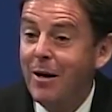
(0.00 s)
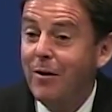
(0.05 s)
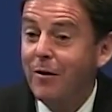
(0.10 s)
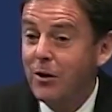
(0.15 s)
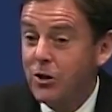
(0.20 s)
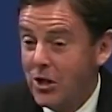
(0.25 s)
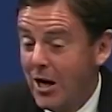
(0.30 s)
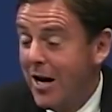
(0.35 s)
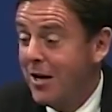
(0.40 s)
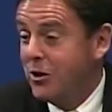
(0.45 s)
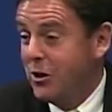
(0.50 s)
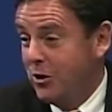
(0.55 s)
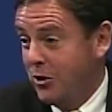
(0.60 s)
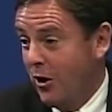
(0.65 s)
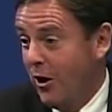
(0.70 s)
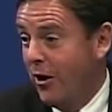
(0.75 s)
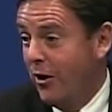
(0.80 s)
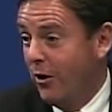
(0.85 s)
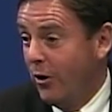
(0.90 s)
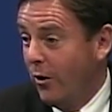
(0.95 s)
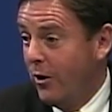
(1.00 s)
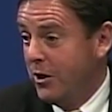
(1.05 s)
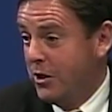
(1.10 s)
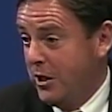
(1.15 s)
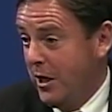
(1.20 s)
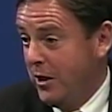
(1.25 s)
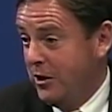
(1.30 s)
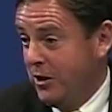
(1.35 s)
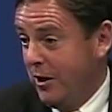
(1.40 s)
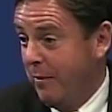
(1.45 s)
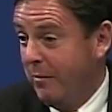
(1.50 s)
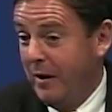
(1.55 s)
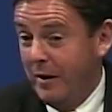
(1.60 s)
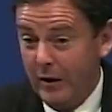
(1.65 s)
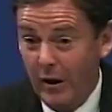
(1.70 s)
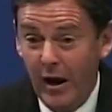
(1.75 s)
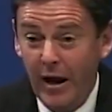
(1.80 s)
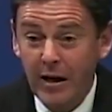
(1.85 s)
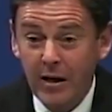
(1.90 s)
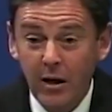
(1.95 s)
the chances are you're going to say something
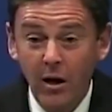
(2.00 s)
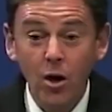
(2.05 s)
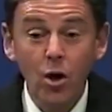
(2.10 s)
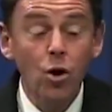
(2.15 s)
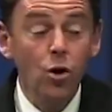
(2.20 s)
like,